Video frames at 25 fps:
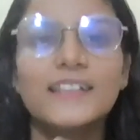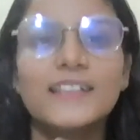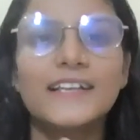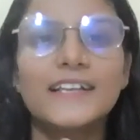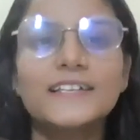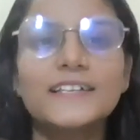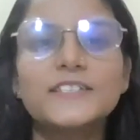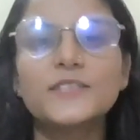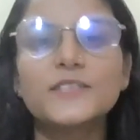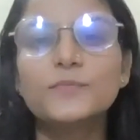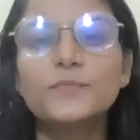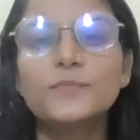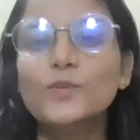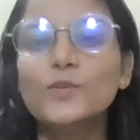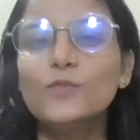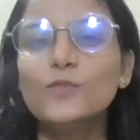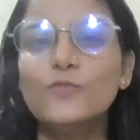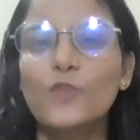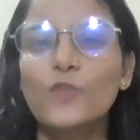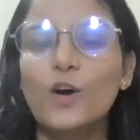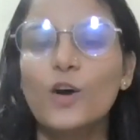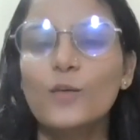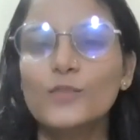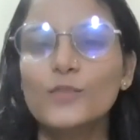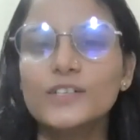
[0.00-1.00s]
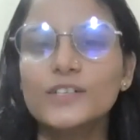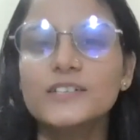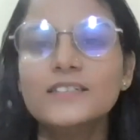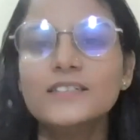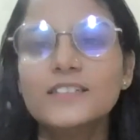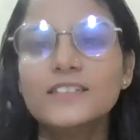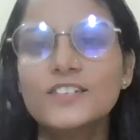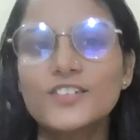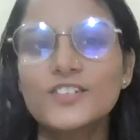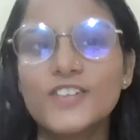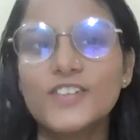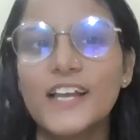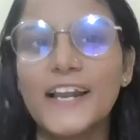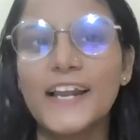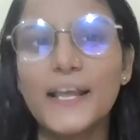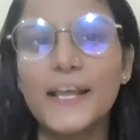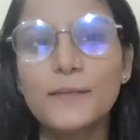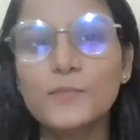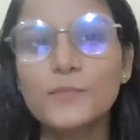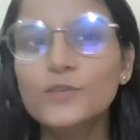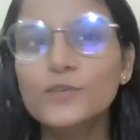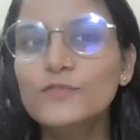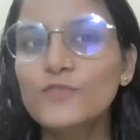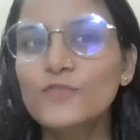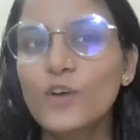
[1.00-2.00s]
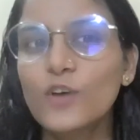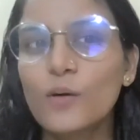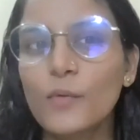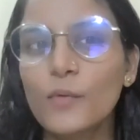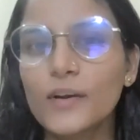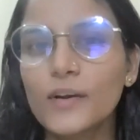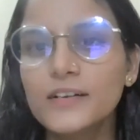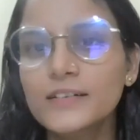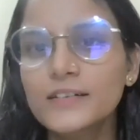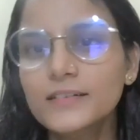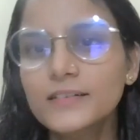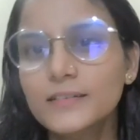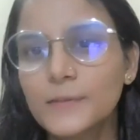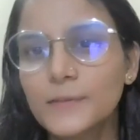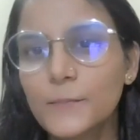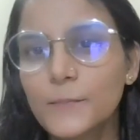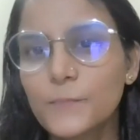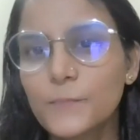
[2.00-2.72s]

Let's move forward. Shall I move forward?